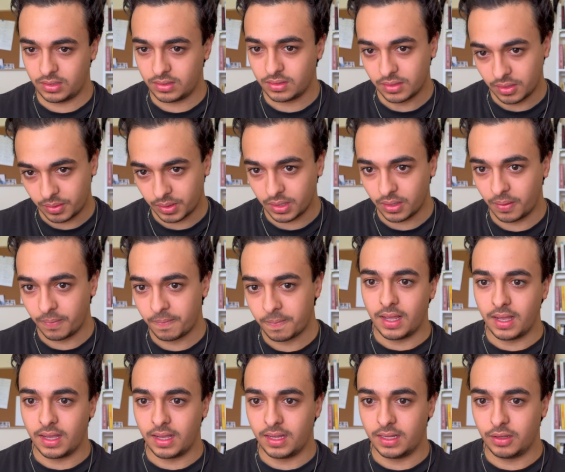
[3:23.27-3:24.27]
There we go.
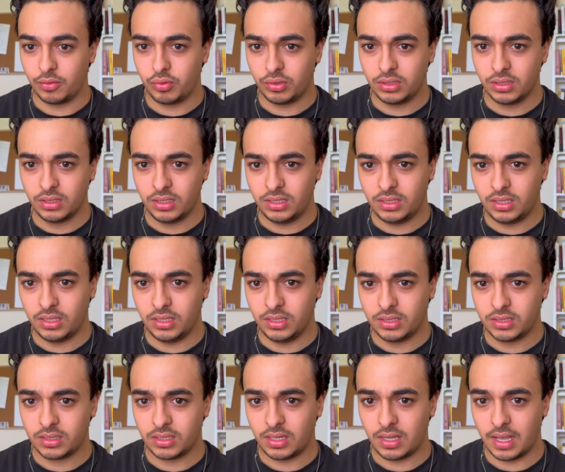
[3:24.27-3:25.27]
And if we delete these